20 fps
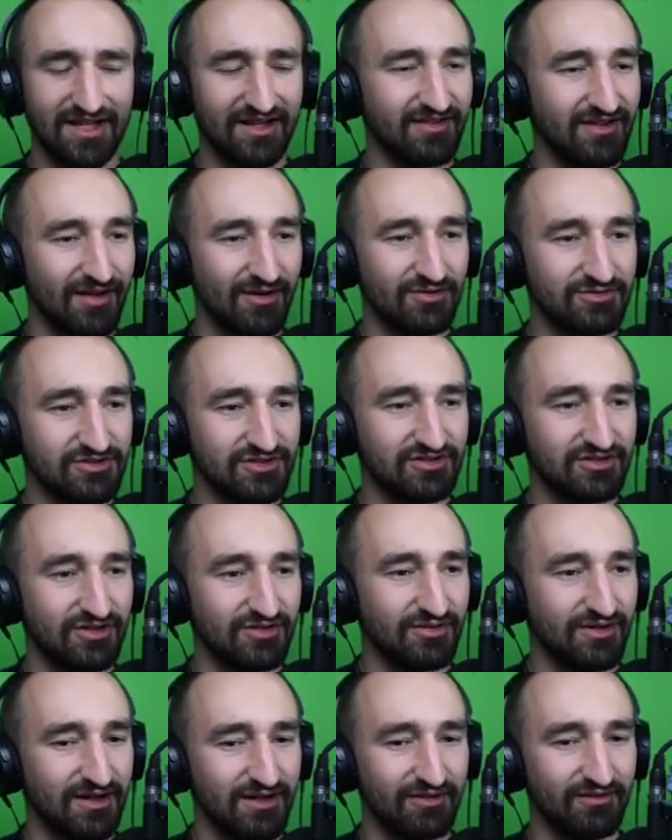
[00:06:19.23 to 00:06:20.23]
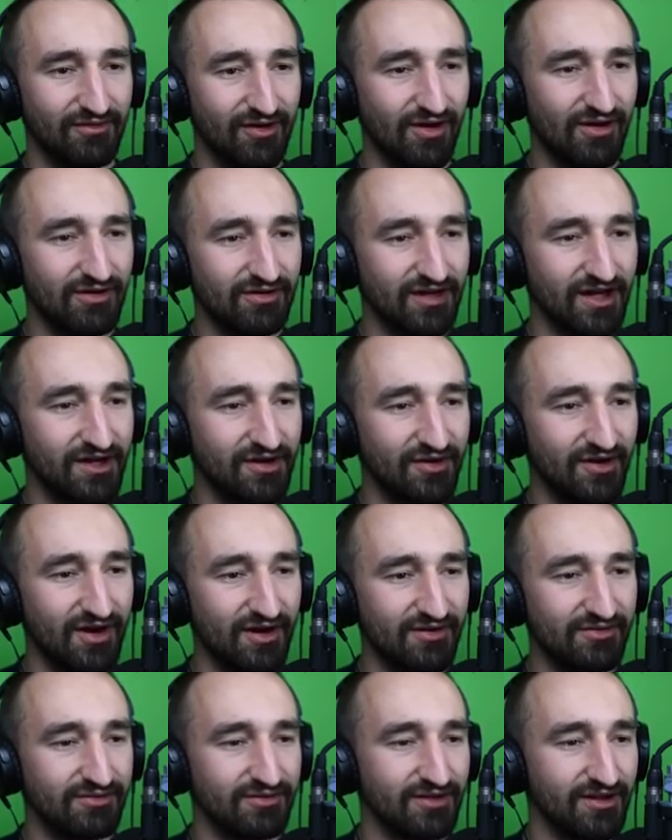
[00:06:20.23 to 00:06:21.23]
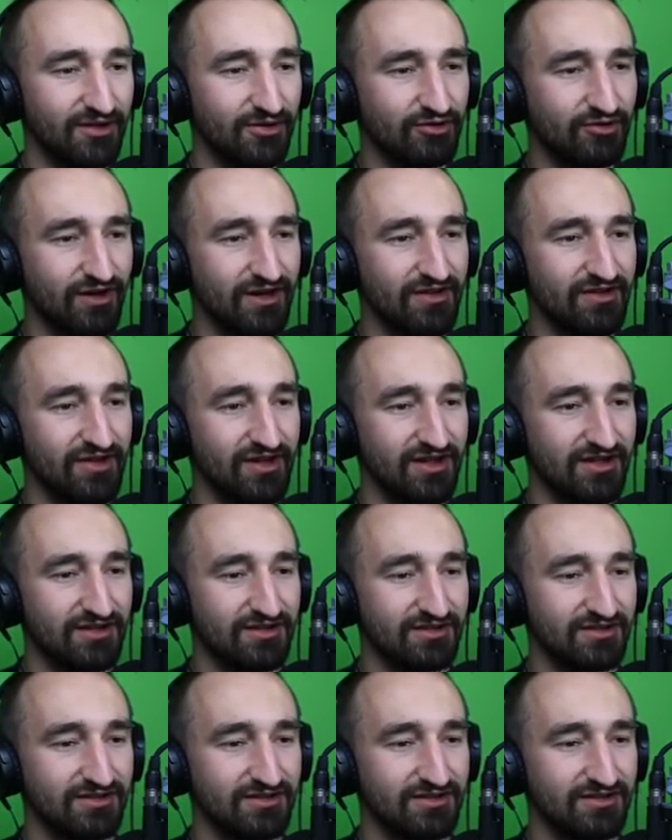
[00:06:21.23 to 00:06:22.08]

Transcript: guess I was just doing it wrong. I don't know. That was crazy.